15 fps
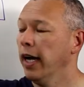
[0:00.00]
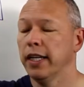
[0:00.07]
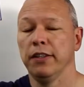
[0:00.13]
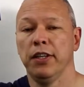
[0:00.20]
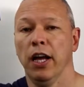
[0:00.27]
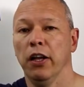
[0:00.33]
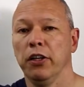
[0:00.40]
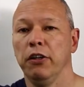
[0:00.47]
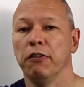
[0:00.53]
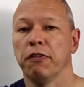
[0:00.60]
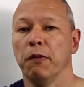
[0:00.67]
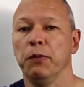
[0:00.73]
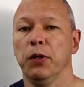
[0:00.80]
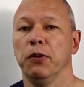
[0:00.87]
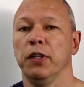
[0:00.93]
can tell you
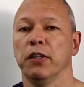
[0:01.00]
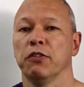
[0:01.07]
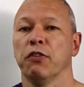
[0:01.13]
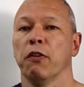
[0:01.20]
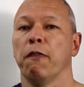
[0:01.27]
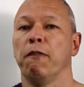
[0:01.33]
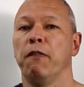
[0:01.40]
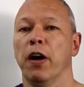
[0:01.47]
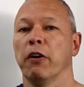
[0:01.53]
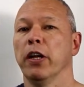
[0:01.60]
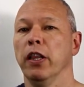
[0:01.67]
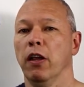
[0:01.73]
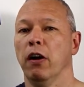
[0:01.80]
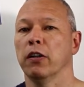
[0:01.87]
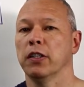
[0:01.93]
from doing this for a very
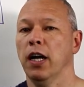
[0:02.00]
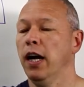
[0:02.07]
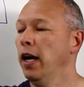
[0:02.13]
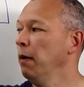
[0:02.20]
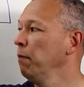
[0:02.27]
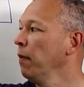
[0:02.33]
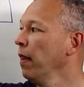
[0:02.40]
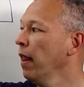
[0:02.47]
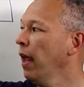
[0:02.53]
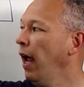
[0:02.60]
long time,